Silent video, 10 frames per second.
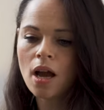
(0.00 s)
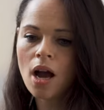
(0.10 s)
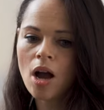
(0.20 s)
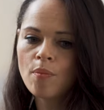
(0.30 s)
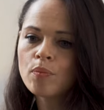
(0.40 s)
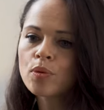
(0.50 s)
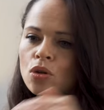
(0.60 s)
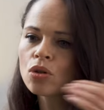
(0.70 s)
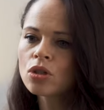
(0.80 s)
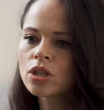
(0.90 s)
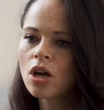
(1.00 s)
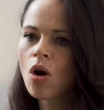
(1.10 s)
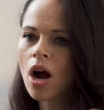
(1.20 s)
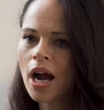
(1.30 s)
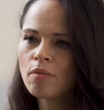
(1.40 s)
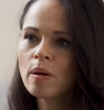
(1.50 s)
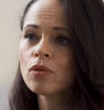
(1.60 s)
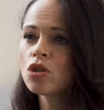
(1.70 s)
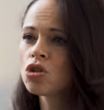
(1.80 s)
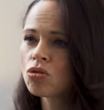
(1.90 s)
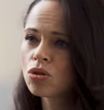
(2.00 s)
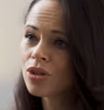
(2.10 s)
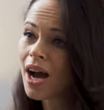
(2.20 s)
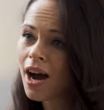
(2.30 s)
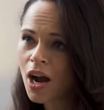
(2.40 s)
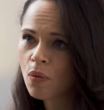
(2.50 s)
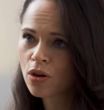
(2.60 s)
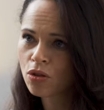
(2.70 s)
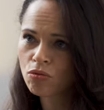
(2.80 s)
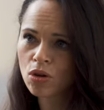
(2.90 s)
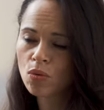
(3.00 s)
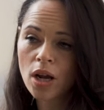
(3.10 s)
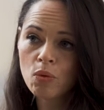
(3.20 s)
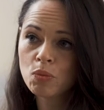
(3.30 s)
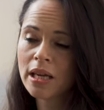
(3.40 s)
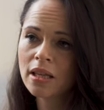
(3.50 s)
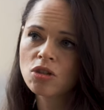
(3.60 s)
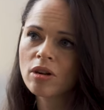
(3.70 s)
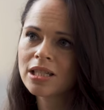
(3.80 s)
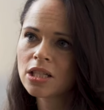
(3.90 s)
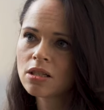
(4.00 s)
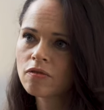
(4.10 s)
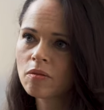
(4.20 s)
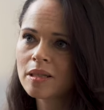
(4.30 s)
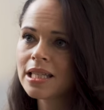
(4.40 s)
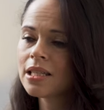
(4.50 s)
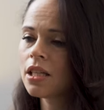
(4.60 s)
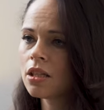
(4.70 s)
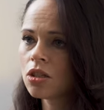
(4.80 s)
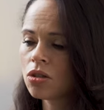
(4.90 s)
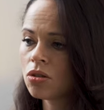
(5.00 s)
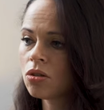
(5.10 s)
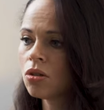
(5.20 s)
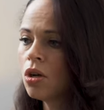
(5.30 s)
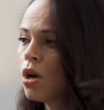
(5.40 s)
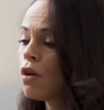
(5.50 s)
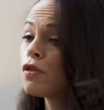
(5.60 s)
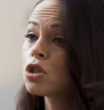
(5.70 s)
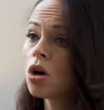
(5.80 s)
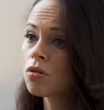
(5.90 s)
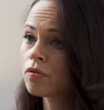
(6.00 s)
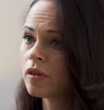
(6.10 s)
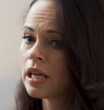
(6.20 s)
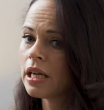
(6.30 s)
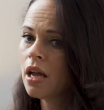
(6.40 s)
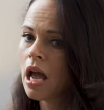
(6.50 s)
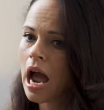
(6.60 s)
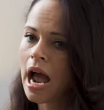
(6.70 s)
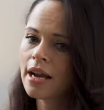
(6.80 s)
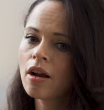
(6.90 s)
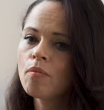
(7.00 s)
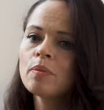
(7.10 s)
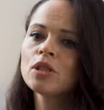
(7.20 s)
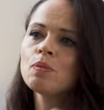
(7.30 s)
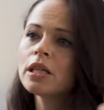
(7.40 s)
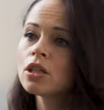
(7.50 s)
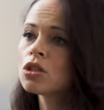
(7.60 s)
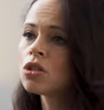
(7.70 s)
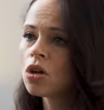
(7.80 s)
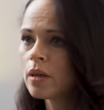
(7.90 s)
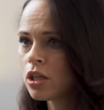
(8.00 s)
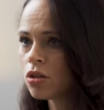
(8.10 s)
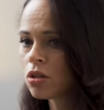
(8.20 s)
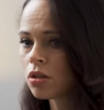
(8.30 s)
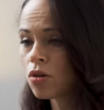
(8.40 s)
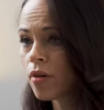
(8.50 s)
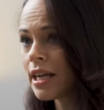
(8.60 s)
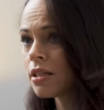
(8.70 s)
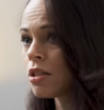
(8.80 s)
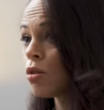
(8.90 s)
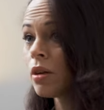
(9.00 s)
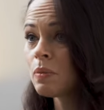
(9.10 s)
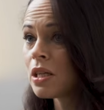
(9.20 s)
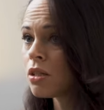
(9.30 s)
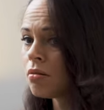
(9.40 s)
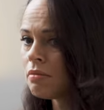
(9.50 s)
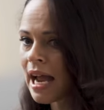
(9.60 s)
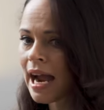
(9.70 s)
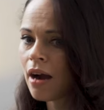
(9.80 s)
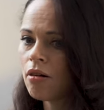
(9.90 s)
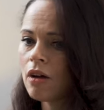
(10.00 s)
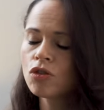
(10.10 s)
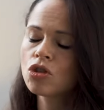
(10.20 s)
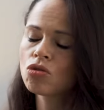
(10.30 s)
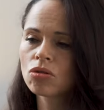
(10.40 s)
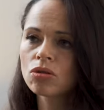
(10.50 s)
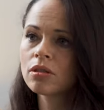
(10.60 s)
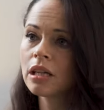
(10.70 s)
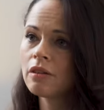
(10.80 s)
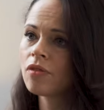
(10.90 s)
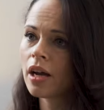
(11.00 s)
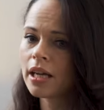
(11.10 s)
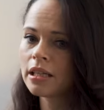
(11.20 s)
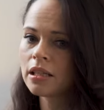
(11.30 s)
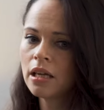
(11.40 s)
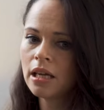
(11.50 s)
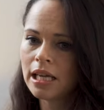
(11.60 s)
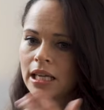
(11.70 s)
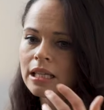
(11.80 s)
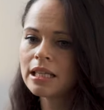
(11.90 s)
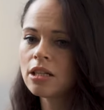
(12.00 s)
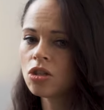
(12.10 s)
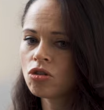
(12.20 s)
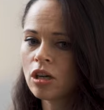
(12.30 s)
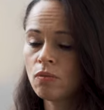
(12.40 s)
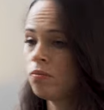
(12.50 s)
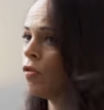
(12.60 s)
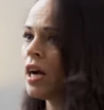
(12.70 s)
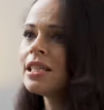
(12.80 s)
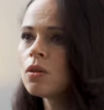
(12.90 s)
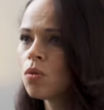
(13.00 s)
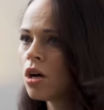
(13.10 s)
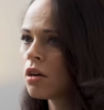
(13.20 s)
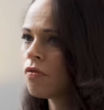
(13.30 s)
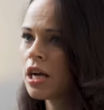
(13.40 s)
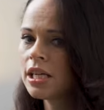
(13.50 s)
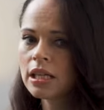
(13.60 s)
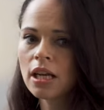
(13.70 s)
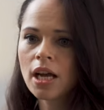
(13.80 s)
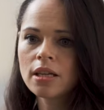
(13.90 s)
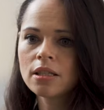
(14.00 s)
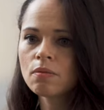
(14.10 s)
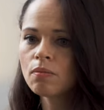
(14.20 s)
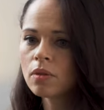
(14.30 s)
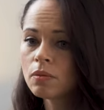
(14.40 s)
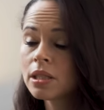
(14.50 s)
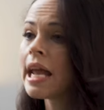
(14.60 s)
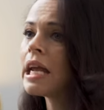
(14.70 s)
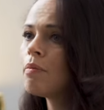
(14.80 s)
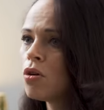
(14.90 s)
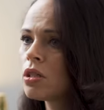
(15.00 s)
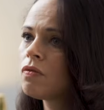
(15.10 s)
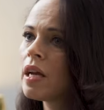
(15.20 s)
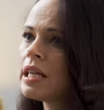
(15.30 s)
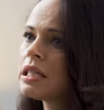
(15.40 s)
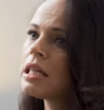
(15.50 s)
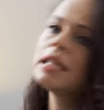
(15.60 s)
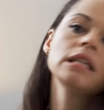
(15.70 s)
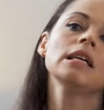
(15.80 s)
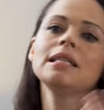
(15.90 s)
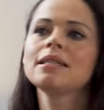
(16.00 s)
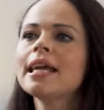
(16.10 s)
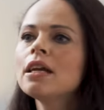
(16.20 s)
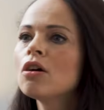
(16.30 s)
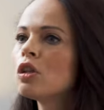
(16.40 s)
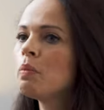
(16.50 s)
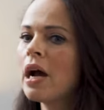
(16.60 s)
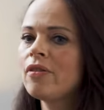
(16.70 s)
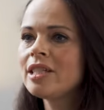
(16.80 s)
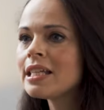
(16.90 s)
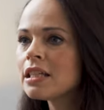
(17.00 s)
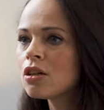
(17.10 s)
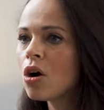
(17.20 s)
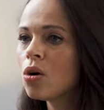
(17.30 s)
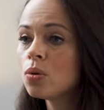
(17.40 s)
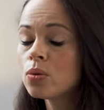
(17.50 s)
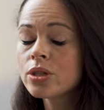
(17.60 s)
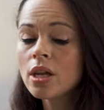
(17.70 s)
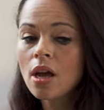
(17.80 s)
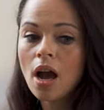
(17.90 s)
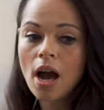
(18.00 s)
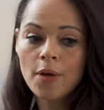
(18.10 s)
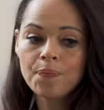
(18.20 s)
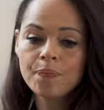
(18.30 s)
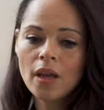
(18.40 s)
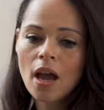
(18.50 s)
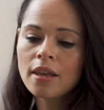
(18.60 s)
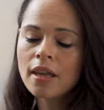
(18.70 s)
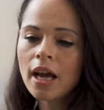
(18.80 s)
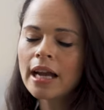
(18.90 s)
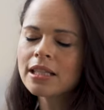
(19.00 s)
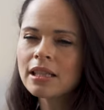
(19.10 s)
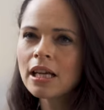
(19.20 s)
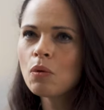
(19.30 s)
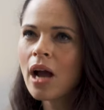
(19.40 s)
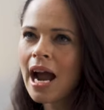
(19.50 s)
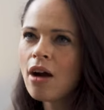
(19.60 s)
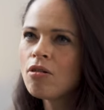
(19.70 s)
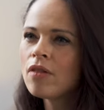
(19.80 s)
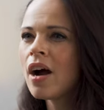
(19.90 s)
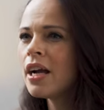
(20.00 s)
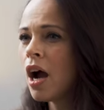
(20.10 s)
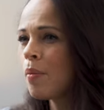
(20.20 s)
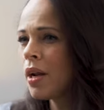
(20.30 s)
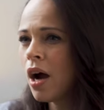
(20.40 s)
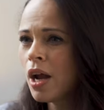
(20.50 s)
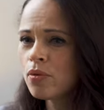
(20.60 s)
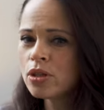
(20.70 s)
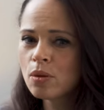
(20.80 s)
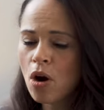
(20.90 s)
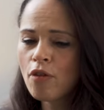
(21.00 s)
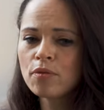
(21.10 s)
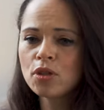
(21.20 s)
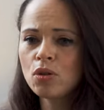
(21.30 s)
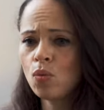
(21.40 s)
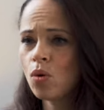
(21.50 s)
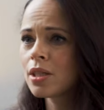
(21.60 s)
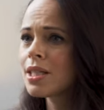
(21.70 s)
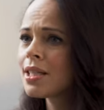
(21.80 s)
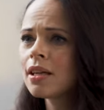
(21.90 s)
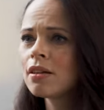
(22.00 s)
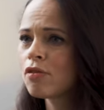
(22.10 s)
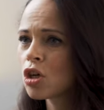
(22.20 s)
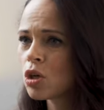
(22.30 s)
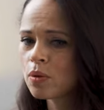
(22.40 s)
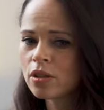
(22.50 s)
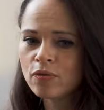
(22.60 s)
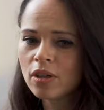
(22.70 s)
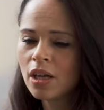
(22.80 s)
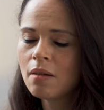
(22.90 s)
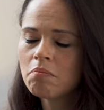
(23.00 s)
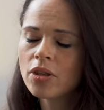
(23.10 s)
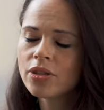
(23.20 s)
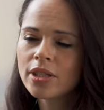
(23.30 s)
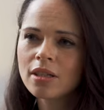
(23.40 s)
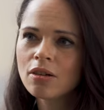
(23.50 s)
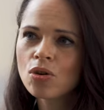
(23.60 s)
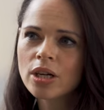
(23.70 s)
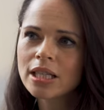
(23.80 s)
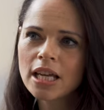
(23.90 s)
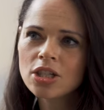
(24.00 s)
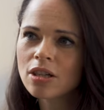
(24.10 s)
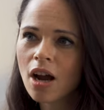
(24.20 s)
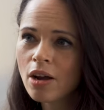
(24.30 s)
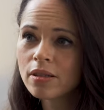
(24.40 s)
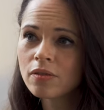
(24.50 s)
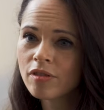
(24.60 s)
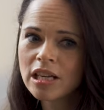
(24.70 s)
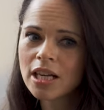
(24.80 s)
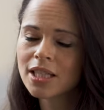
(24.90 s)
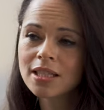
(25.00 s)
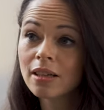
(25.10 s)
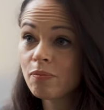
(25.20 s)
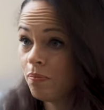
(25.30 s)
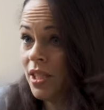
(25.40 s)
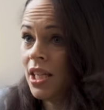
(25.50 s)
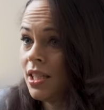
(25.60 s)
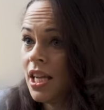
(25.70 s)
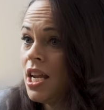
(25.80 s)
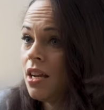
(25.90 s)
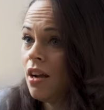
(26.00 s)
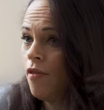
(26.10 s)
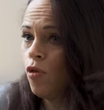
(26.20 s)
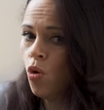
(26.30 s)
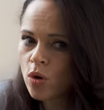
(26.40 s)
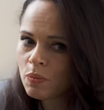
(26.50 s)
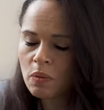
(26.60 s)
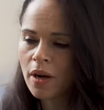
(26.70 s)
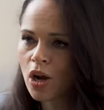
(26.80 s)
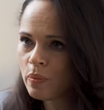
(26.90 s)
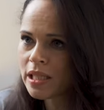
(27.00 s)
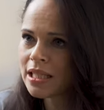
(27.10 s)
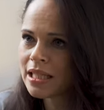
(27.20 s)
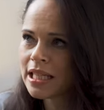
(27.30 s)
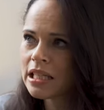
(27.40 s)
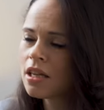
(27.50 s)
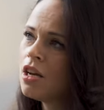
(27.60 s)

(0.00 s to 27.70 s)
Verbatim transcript: Um, but also I remember the struggle that I went through when I was making the transition from assisting to photography. And I remember speaking to so many other creators who I speak to now and the struggle that they find in the industry, finding work, finding clients, staying motivated, staying on the path, setting goals. Um, and I had to think, well, how have I? I mean, I was apart from doing one stint for a couple of months in an organization, I was freelance since I was 16. I've always built my own businesses.